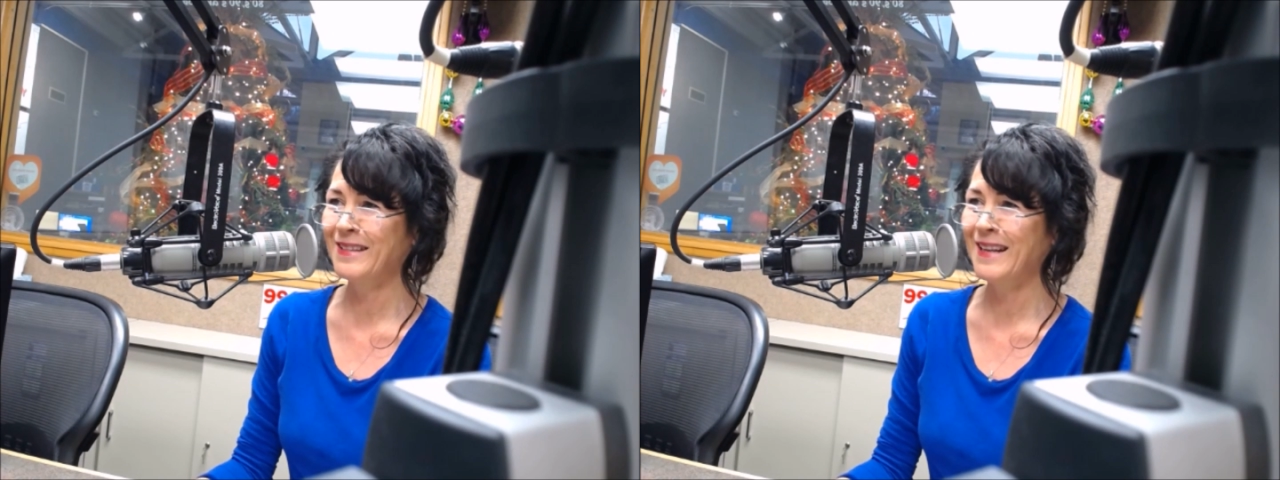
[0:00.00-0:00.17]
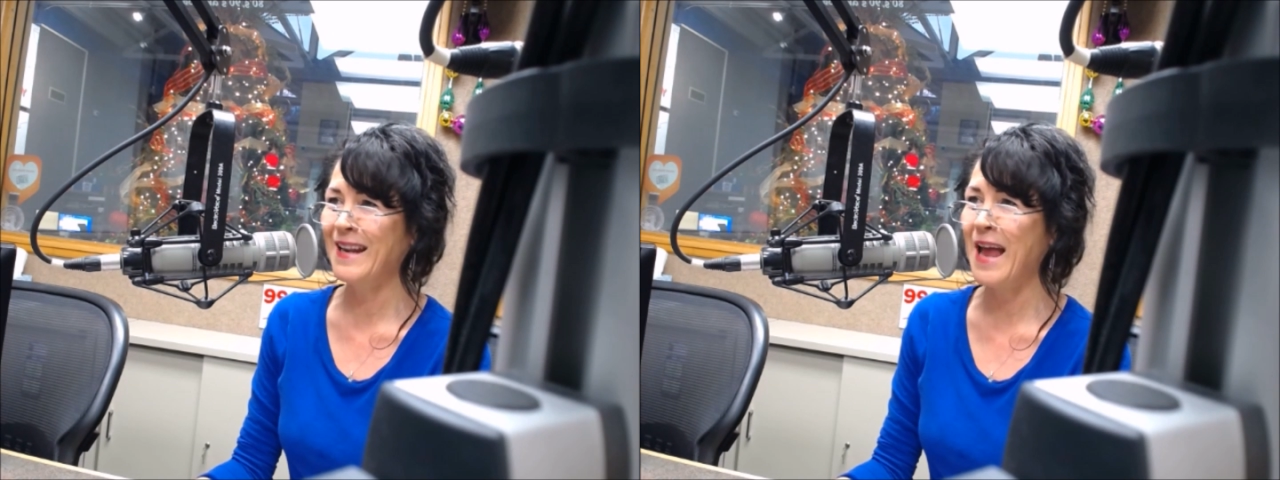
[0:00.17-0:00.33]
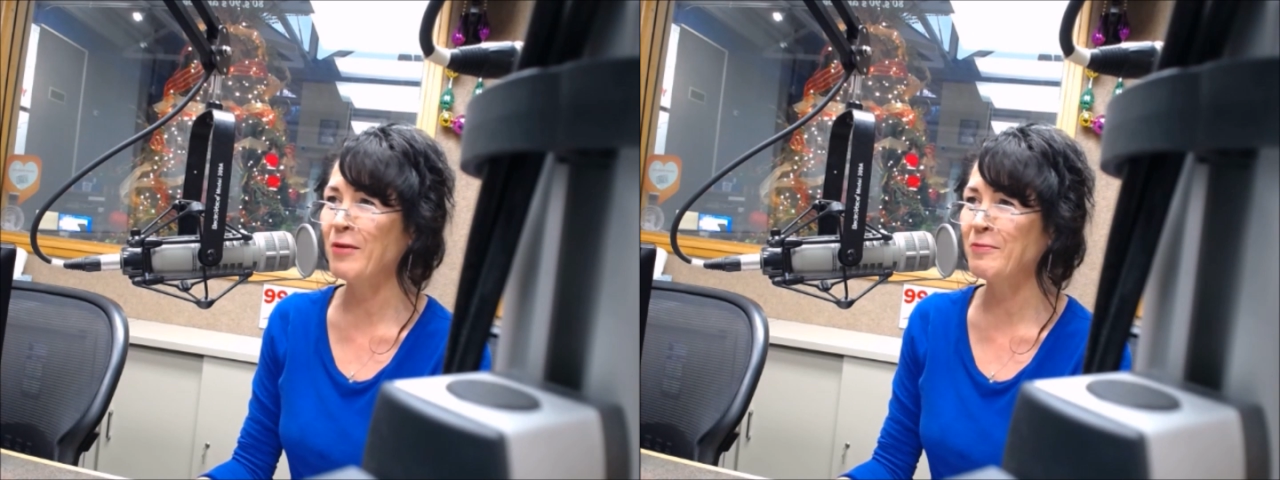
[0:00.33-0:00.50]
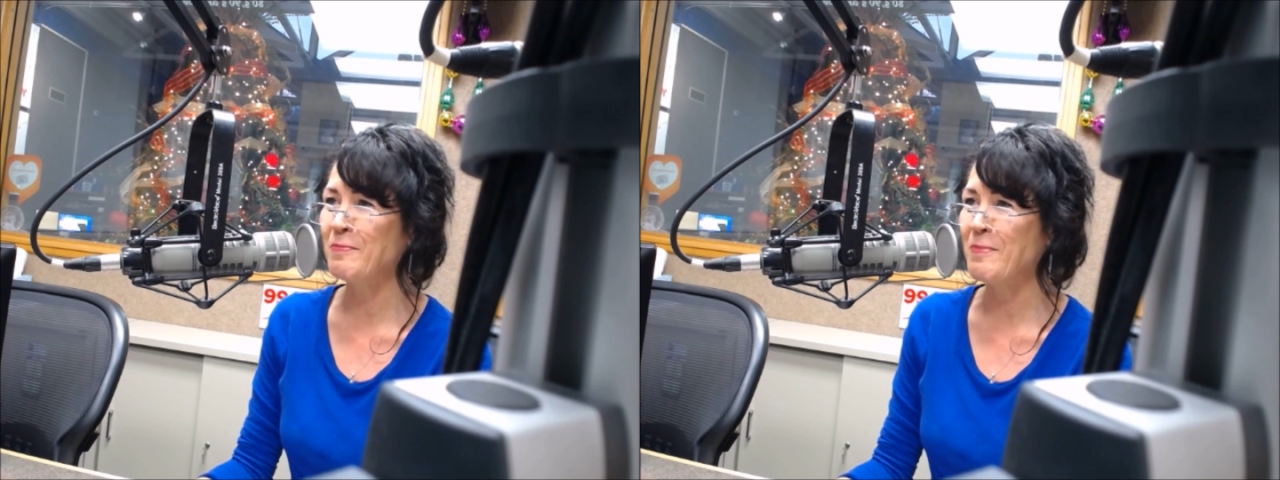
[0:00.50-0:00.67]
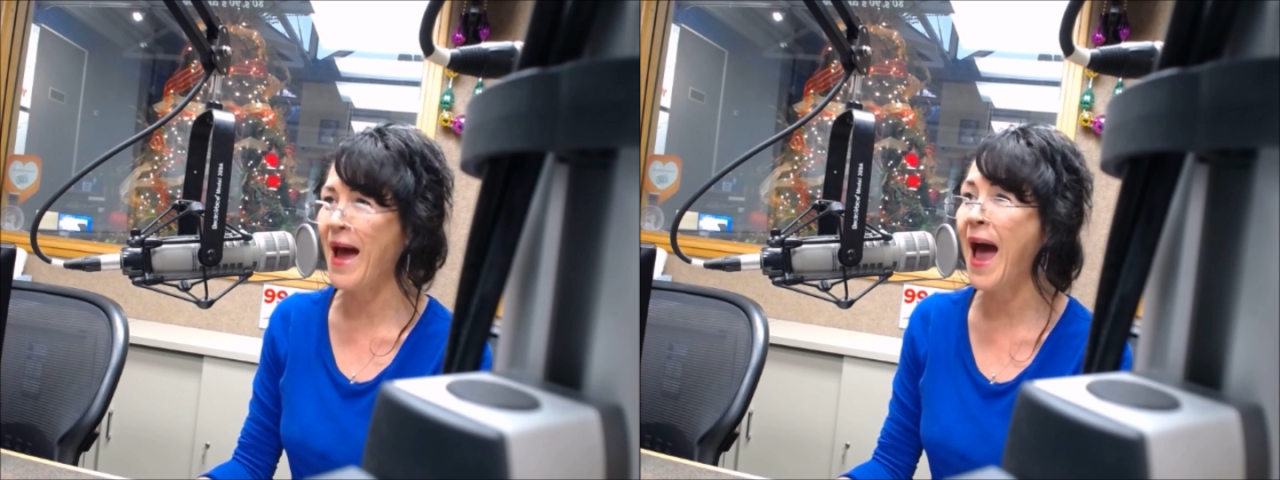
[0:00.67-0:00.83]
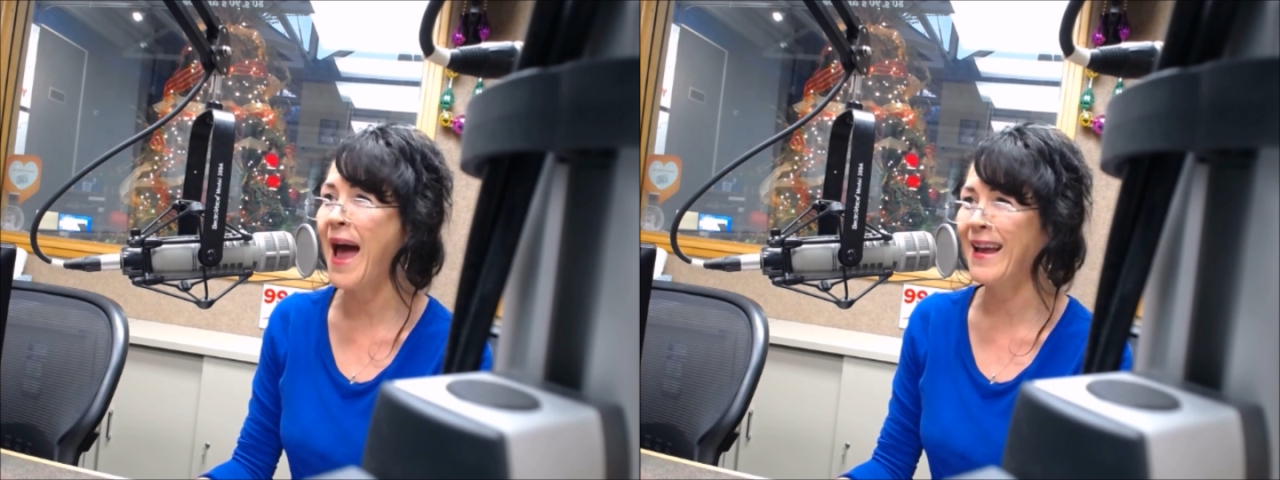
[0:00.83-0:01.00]

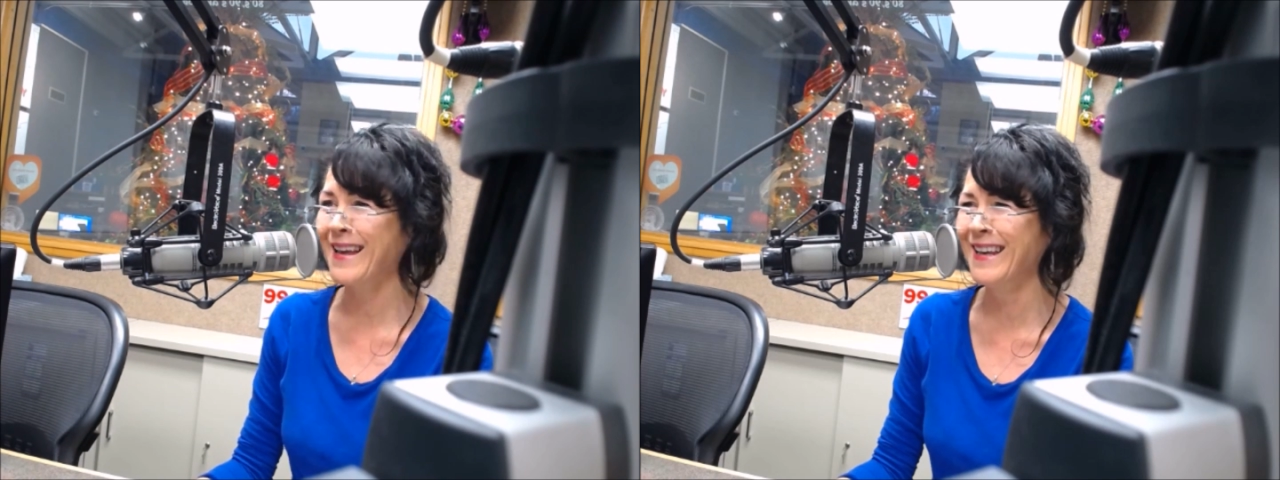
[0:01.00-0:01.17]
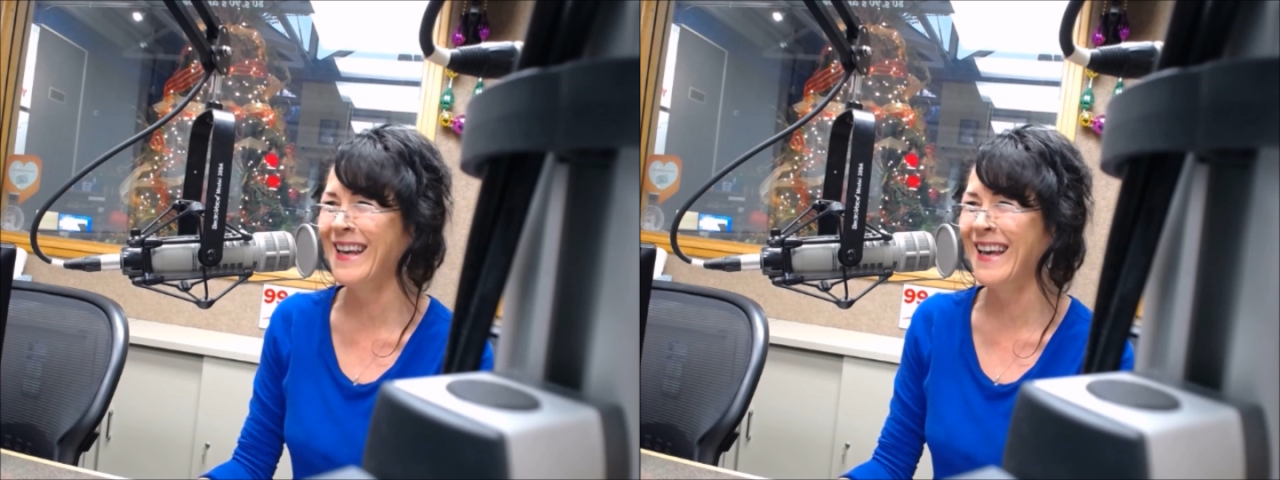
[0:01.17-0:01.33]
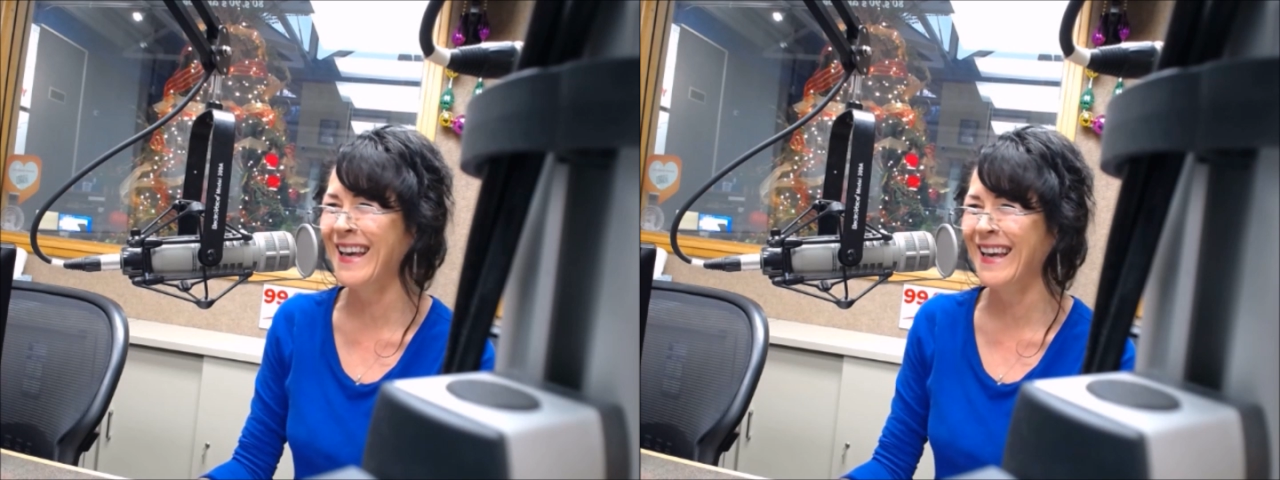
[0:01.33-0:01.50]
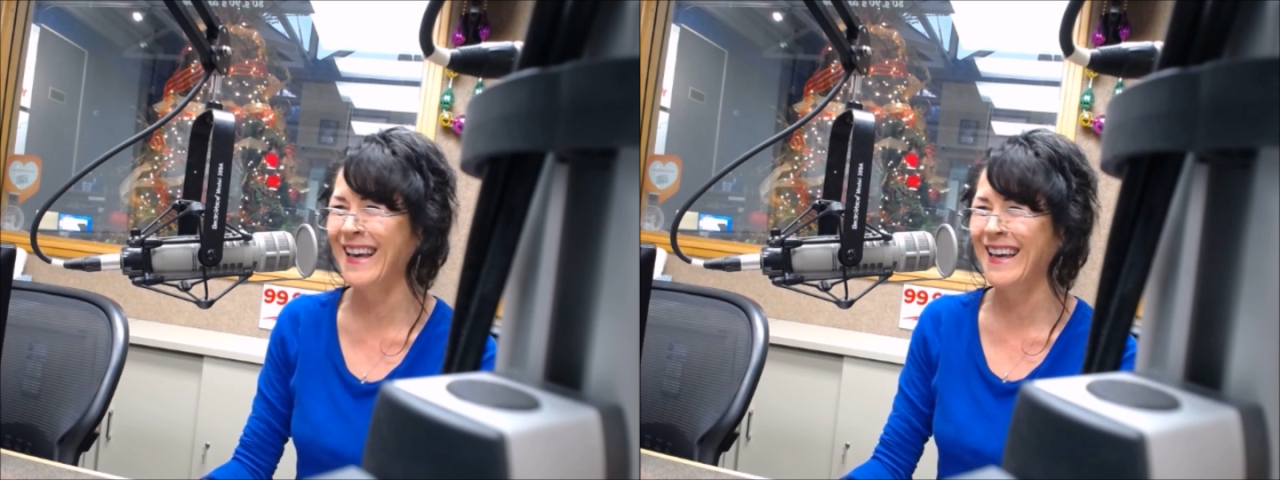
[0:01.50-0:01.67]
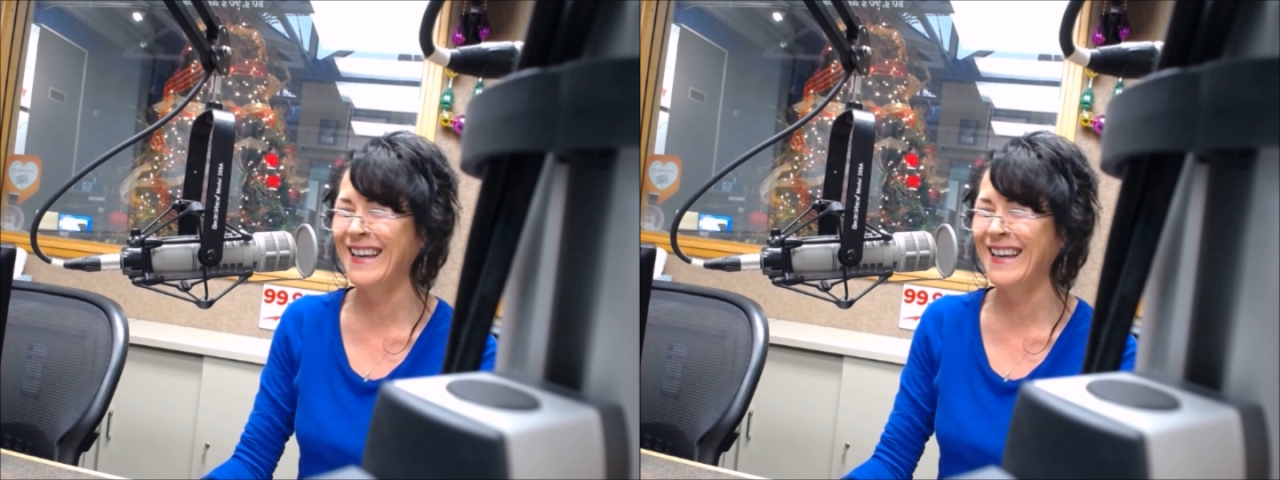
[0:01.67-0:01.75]
Loudenback. Loudenback.